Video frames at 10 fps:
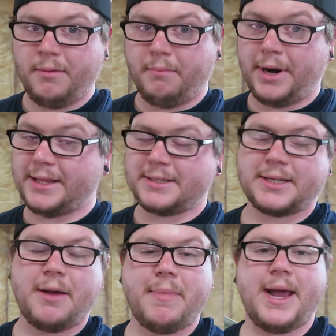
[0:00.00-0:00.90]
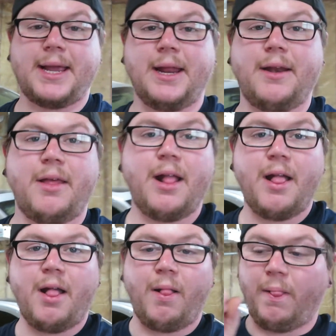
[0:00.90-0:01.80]
but it doesn't come back in,
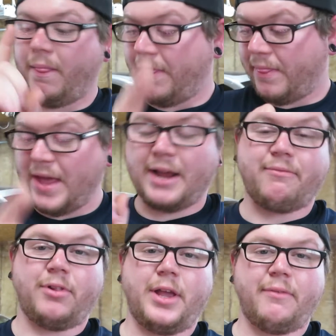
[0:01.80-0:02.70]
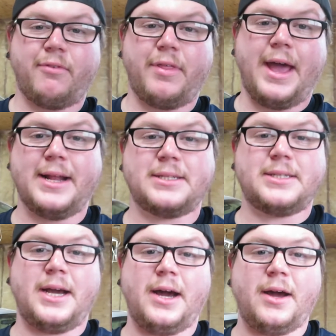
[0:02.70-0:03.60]
thankfully, for
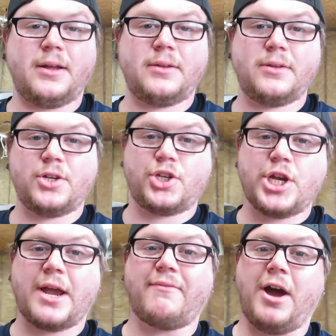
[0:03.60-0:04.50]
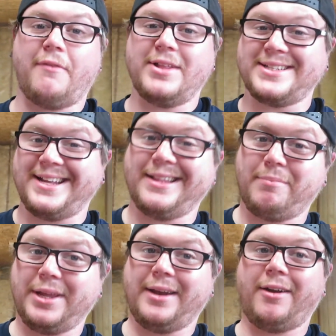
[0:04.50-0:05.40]
that check valve that's in the
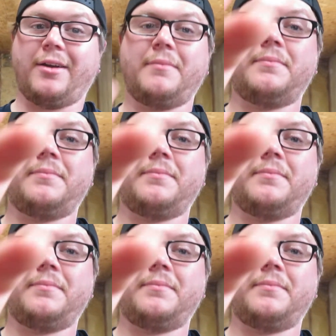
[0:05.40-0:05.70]
bleeder.